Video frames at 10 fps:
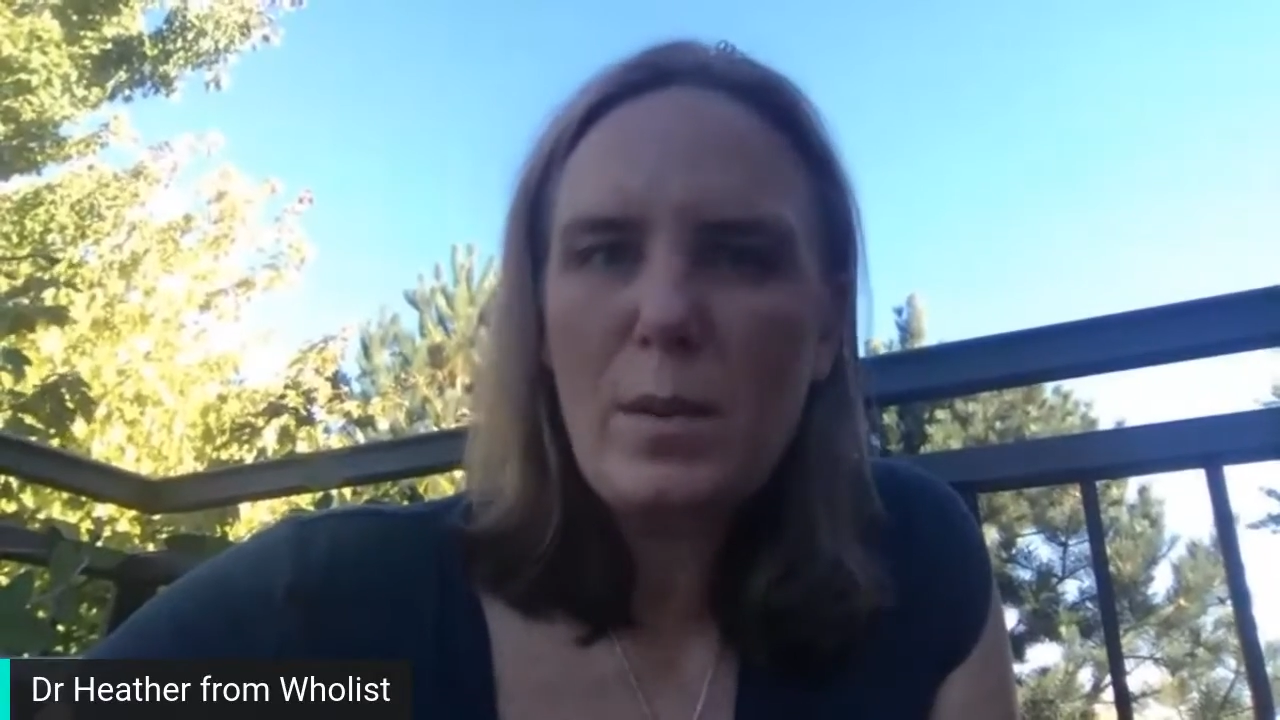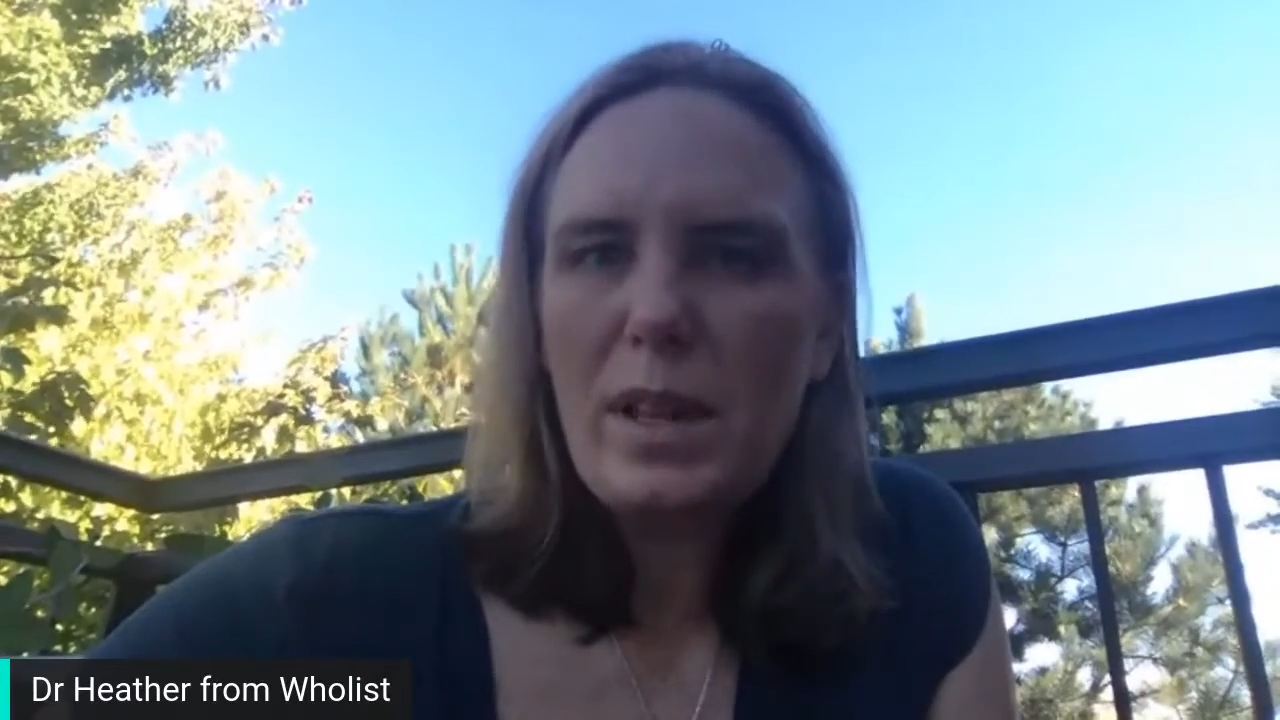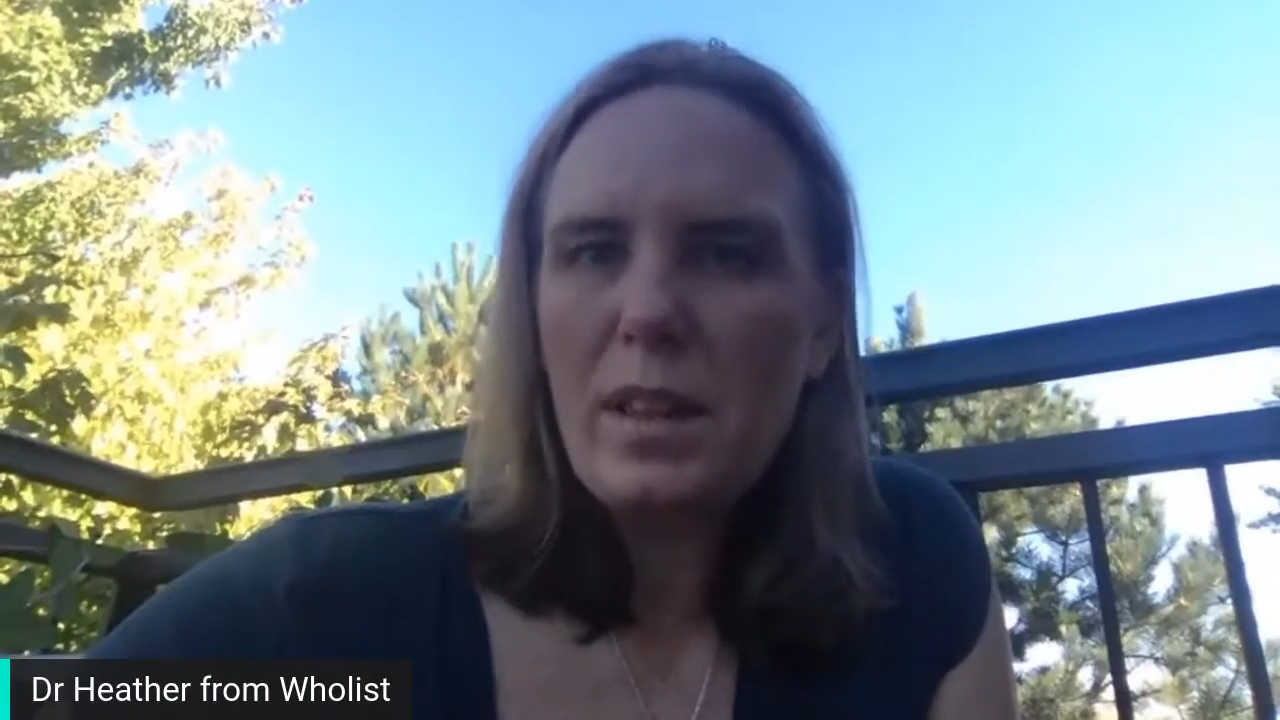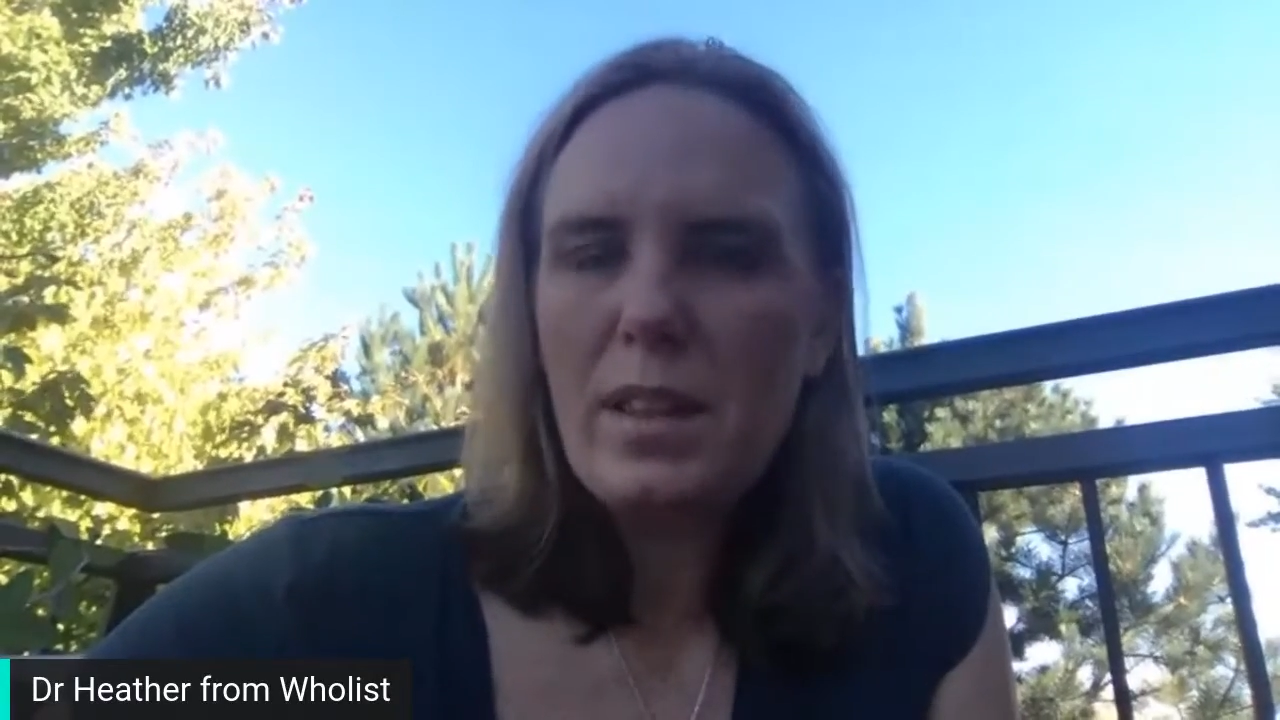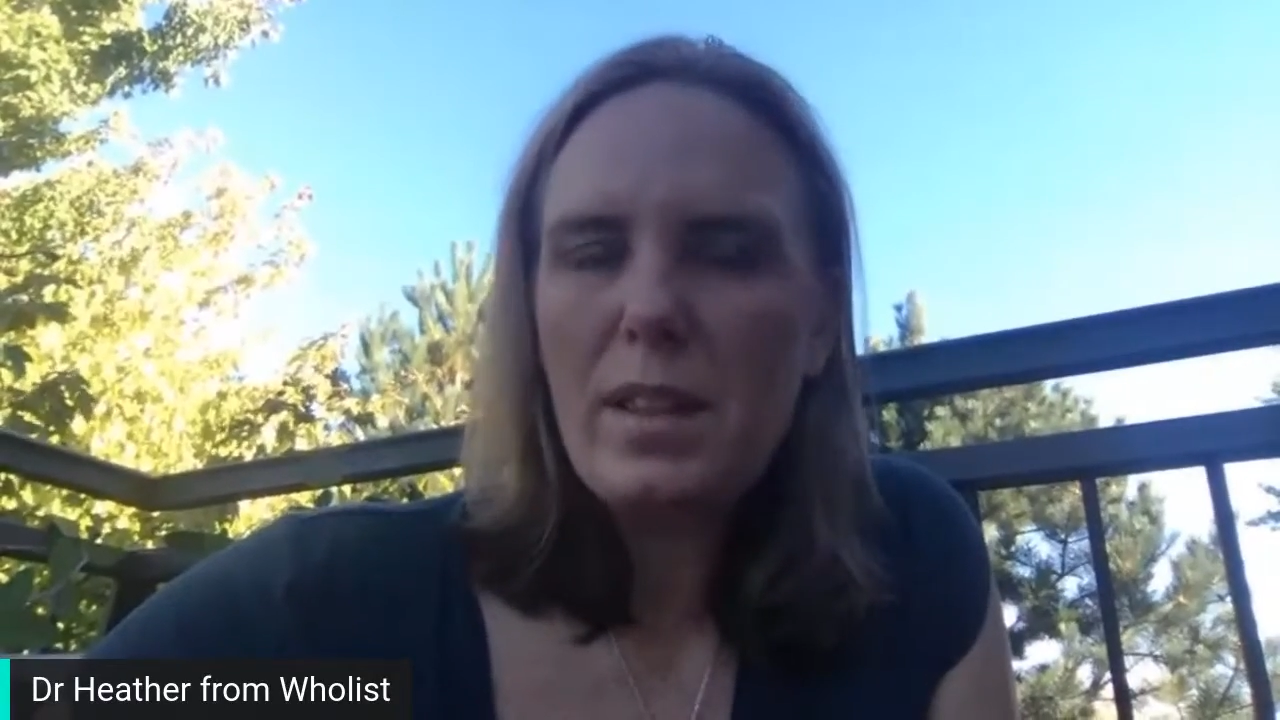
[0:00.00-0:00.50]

with,